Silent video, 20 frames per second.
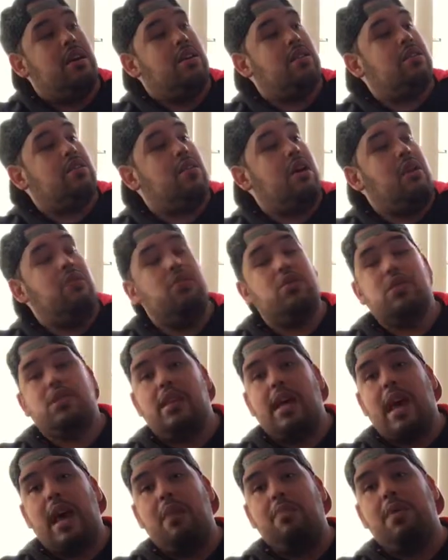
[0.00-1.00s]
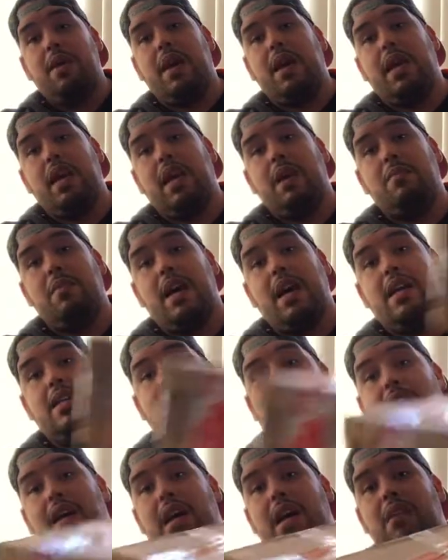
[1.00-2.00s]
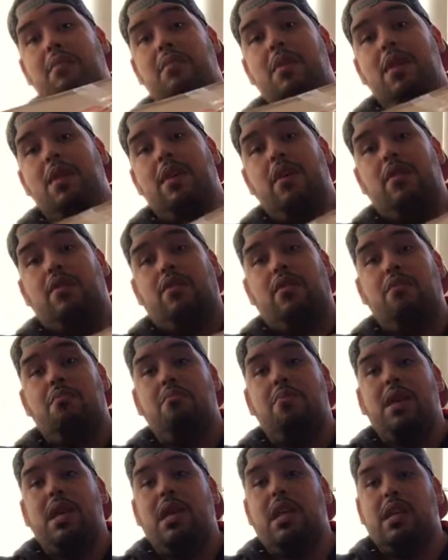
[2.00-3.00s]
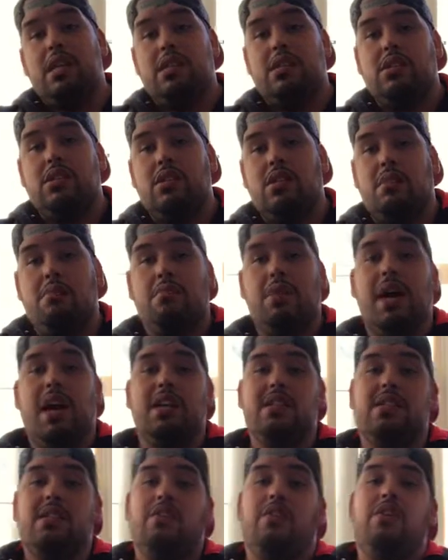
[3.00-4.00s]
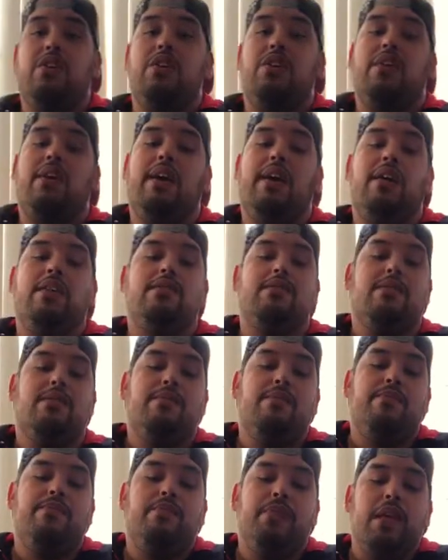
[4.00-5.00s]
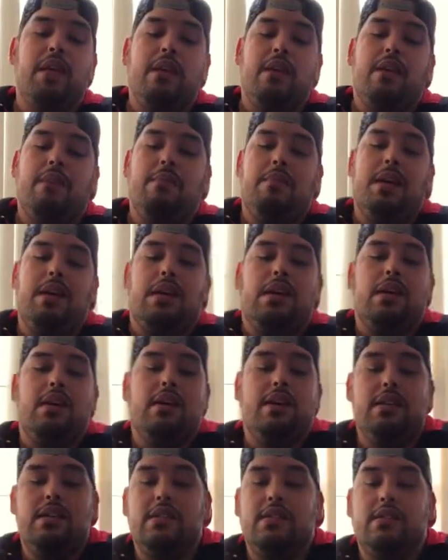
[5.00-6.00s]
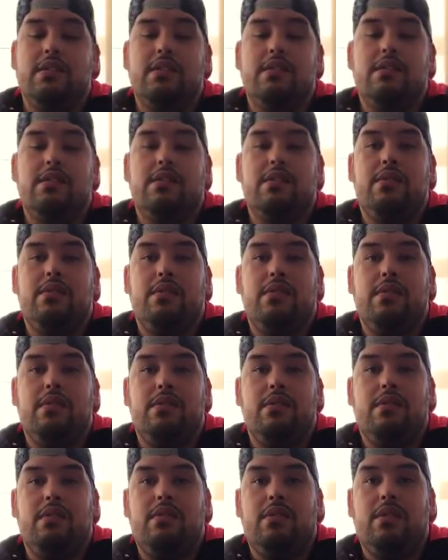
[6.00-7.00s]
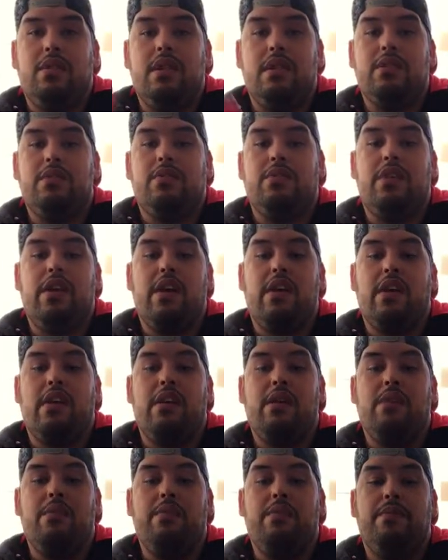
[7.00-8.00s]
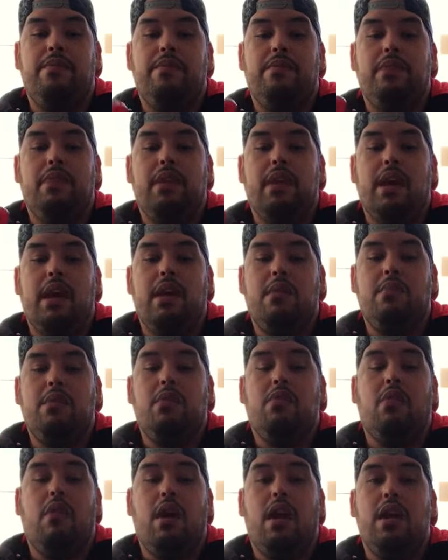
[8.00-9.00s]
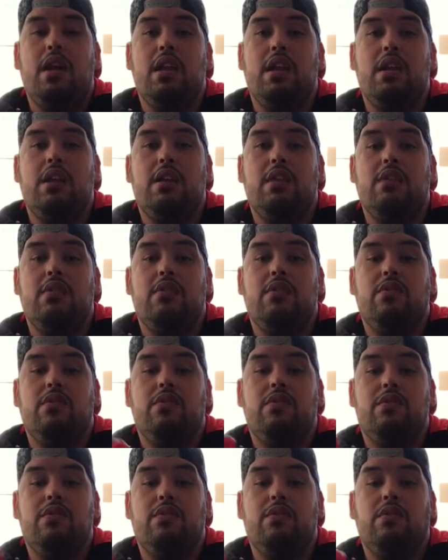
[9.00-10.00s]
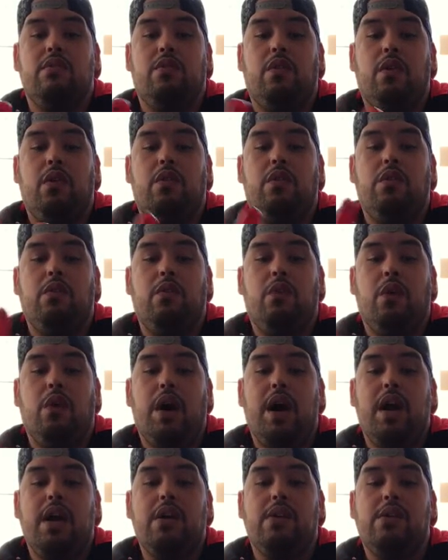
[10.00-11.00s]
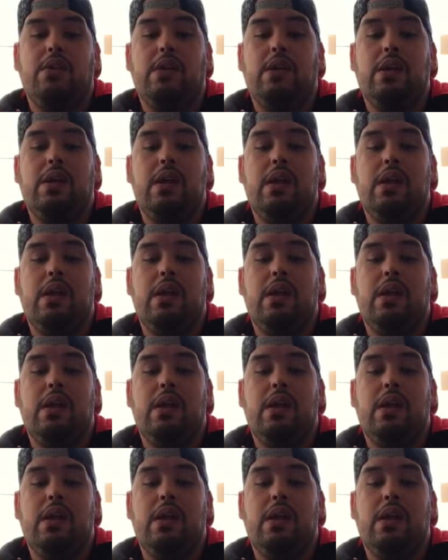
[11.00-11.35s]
so I was happy it came on time for me to unbox it for you guys, because this figure I've been wanting for a while.